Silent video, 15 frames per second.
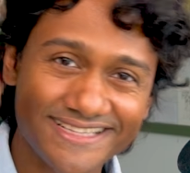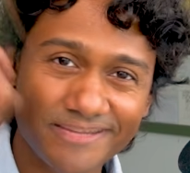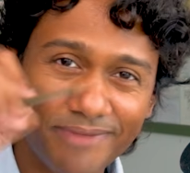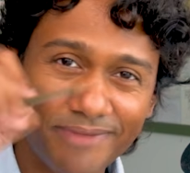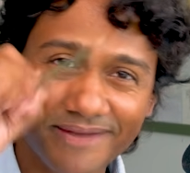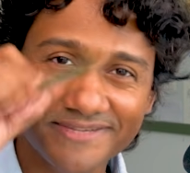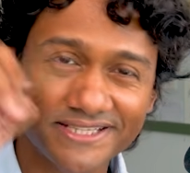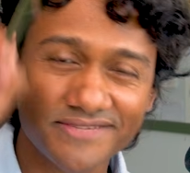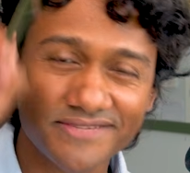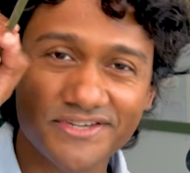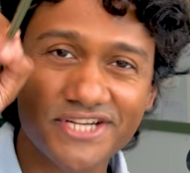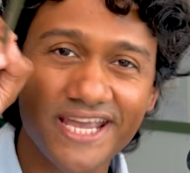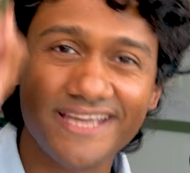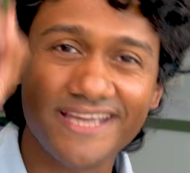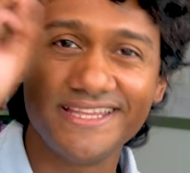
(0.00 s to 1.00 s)
like the bottom section of a
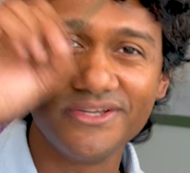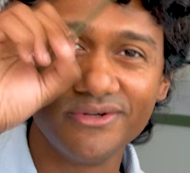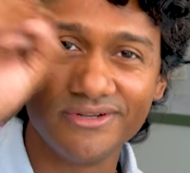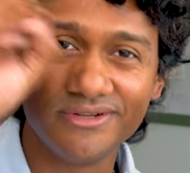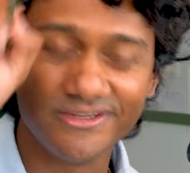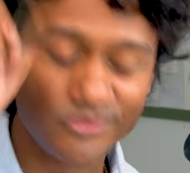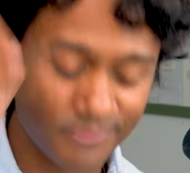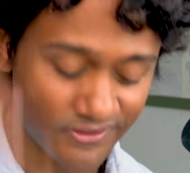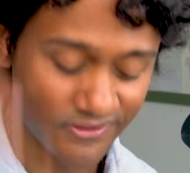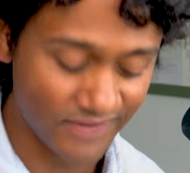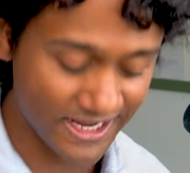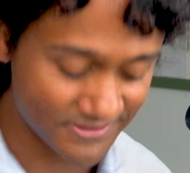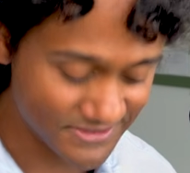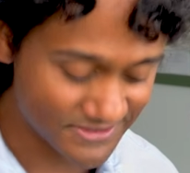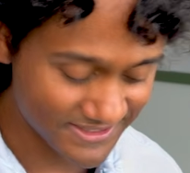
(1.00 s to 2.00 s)
J and then you loop it
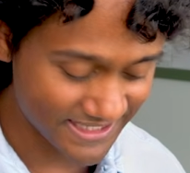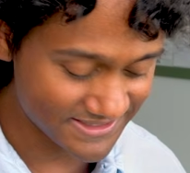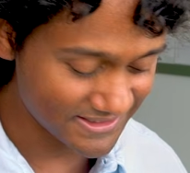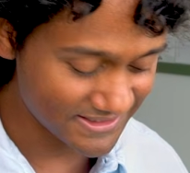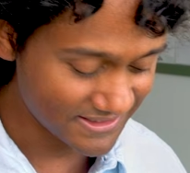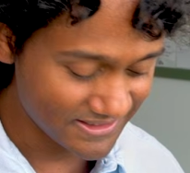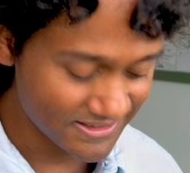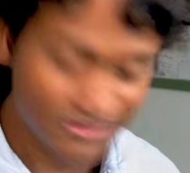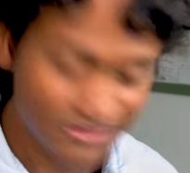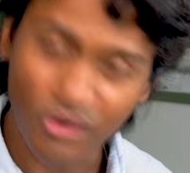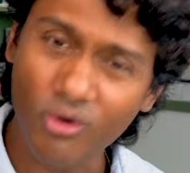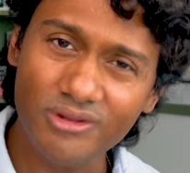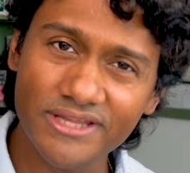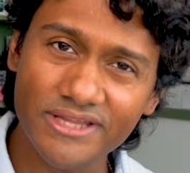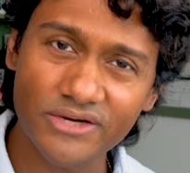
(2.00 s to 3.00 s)
around. So that's
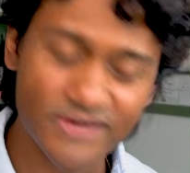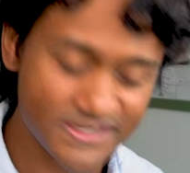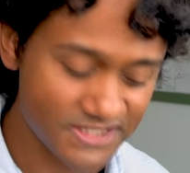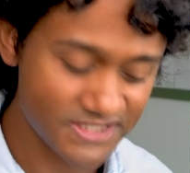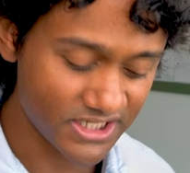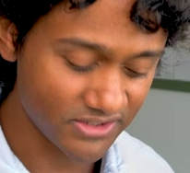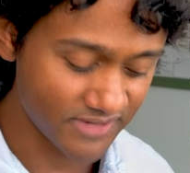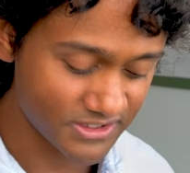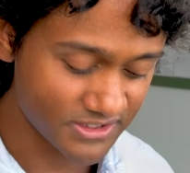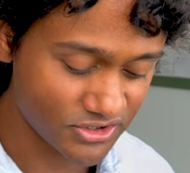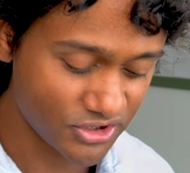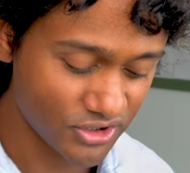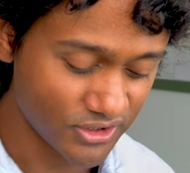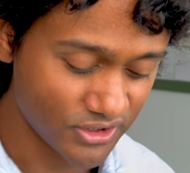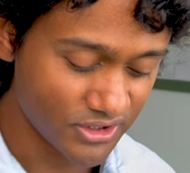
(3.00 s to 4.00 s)
all there is here, right? So
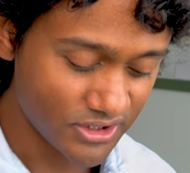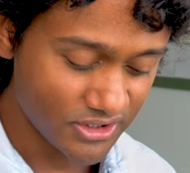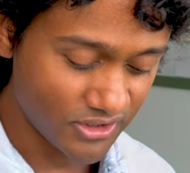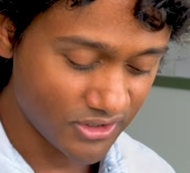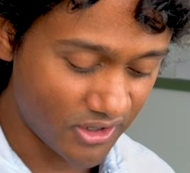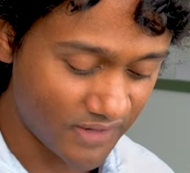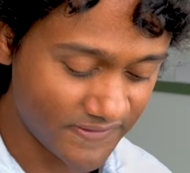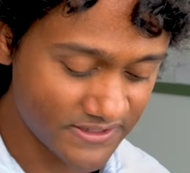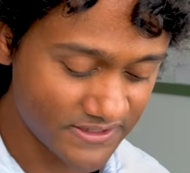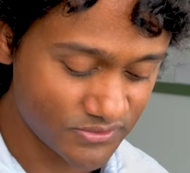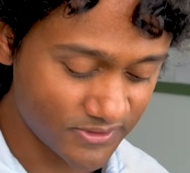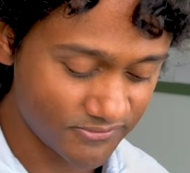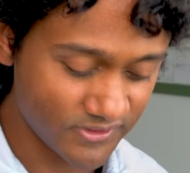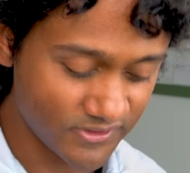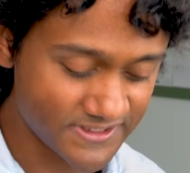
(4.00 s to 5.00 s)
on this
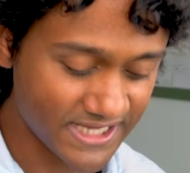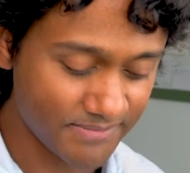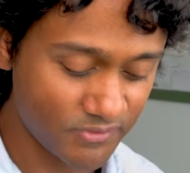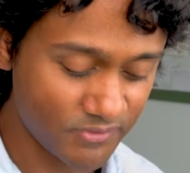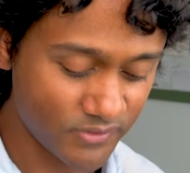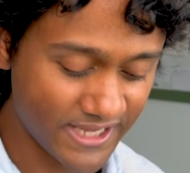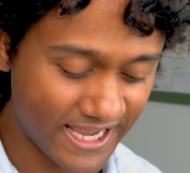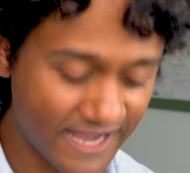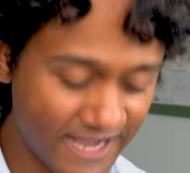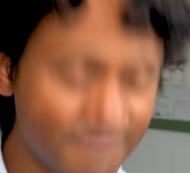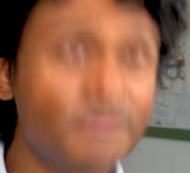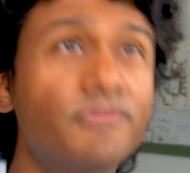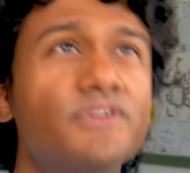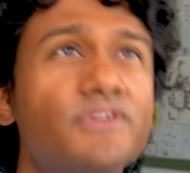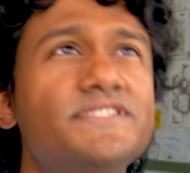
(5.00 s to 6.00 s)
one, for example, we have the
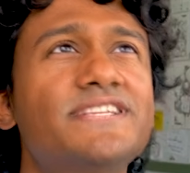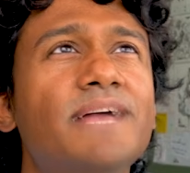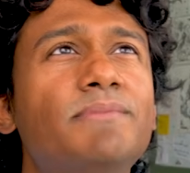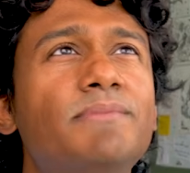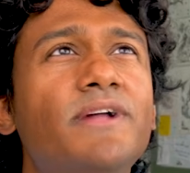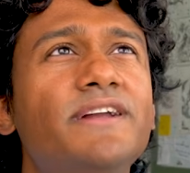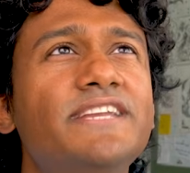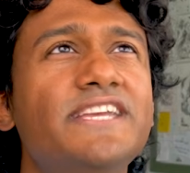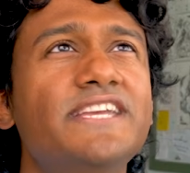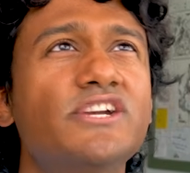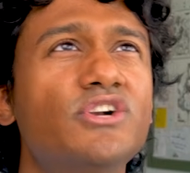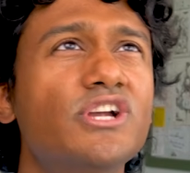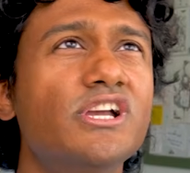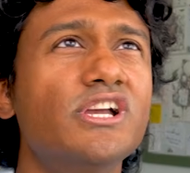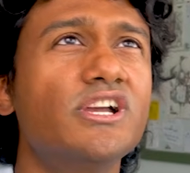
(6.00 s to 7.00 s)
first example on
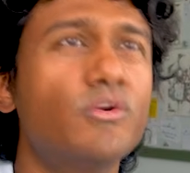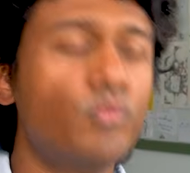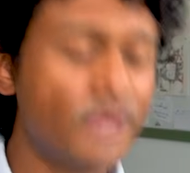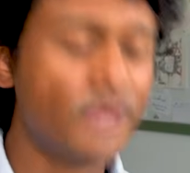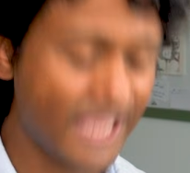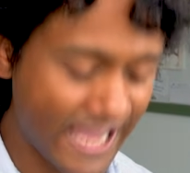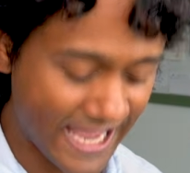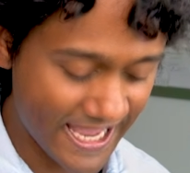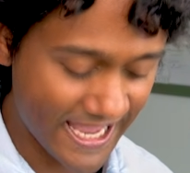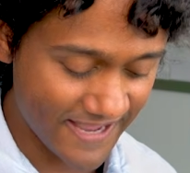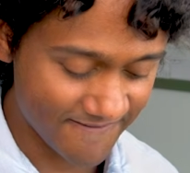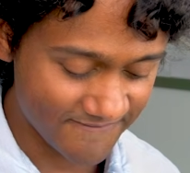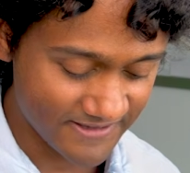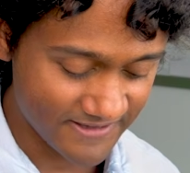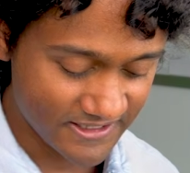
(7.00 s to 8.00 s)
here. We
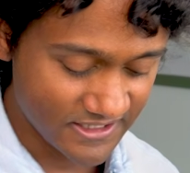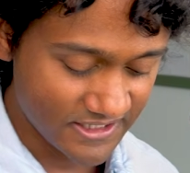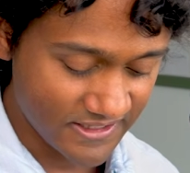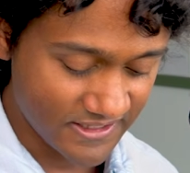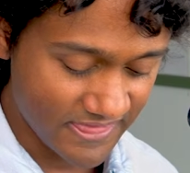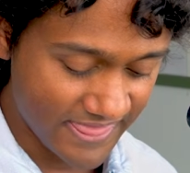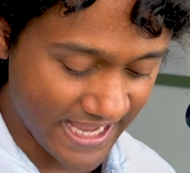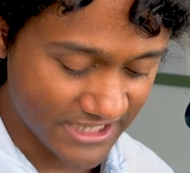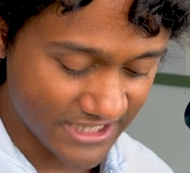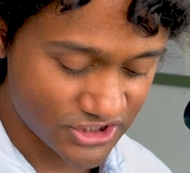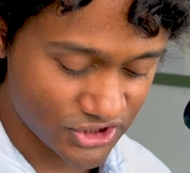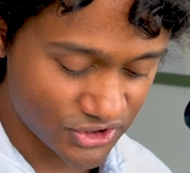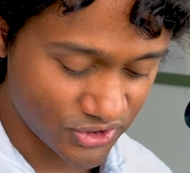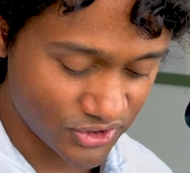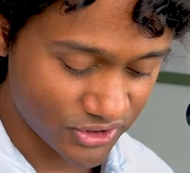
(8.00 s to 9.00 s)
have that
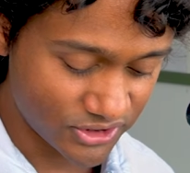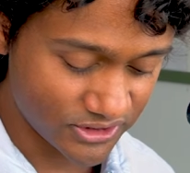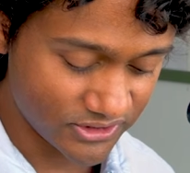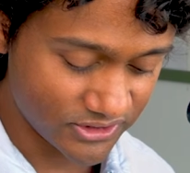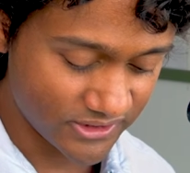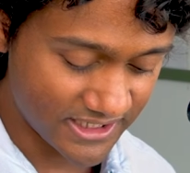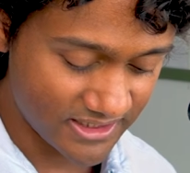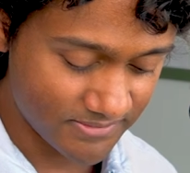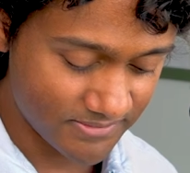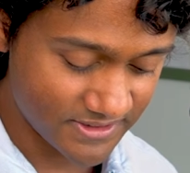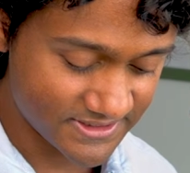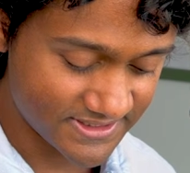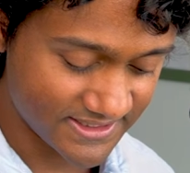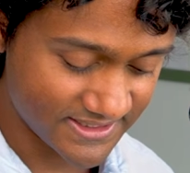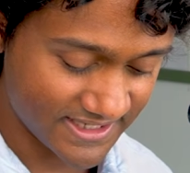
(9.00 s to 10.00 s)
circular
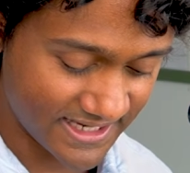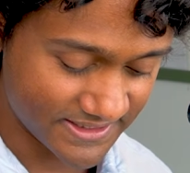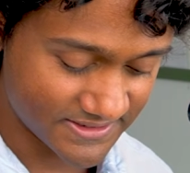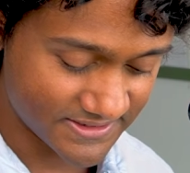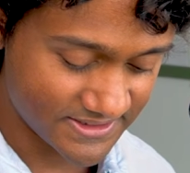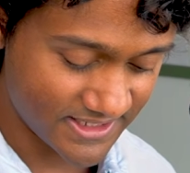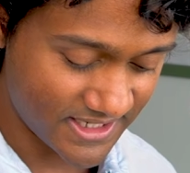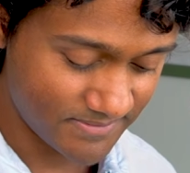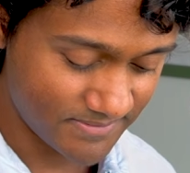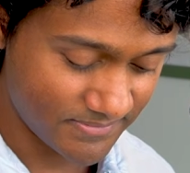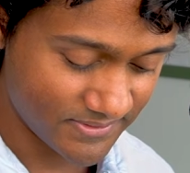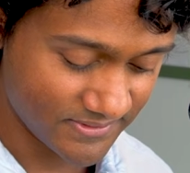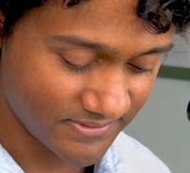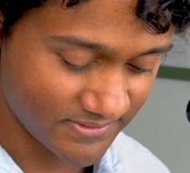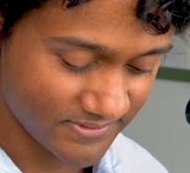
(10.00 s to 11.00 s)
element at the top,
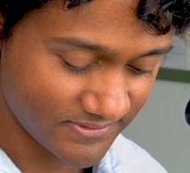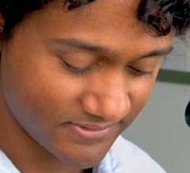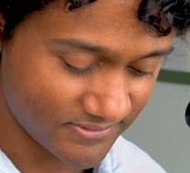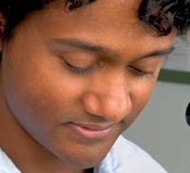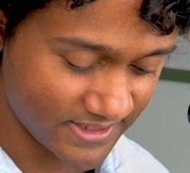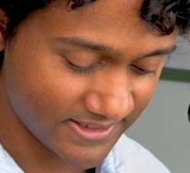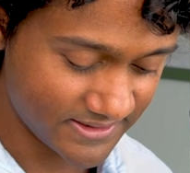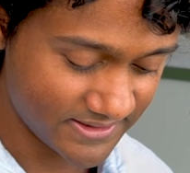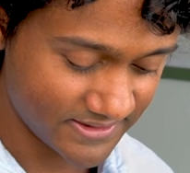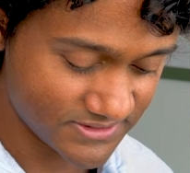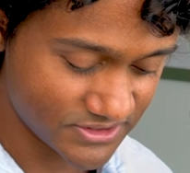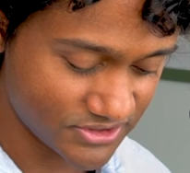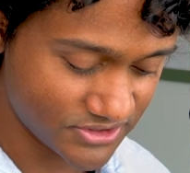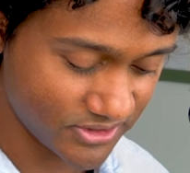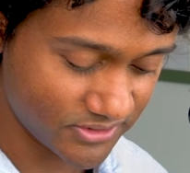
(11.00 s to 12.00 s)
right?
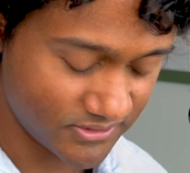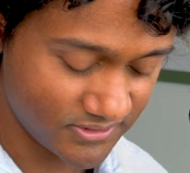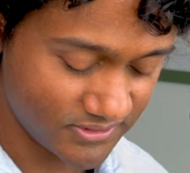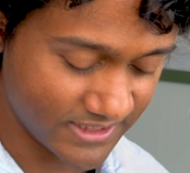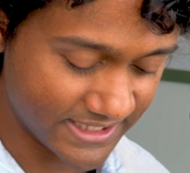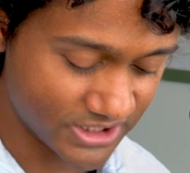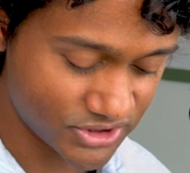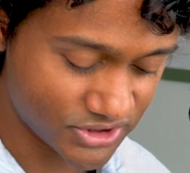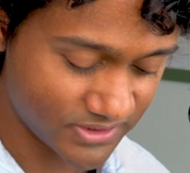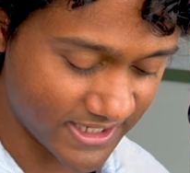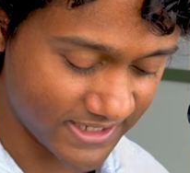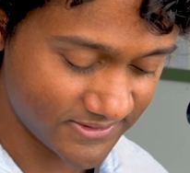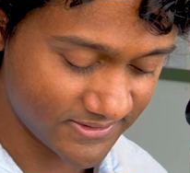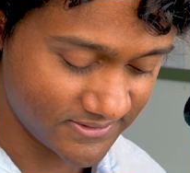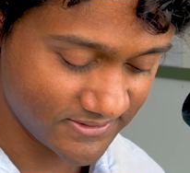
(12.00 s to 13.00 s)
The circle and a
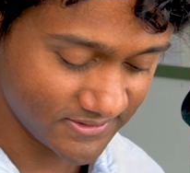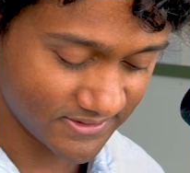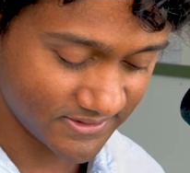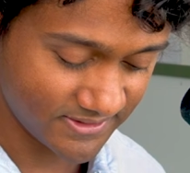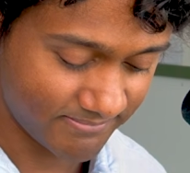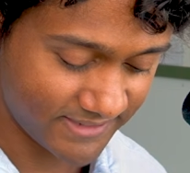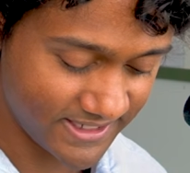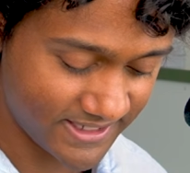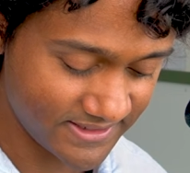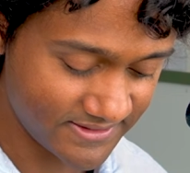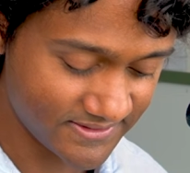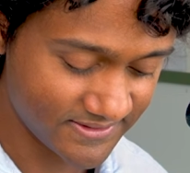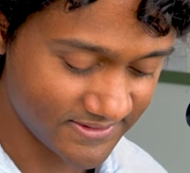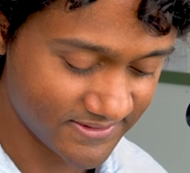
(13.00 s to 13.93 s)
triangle combined.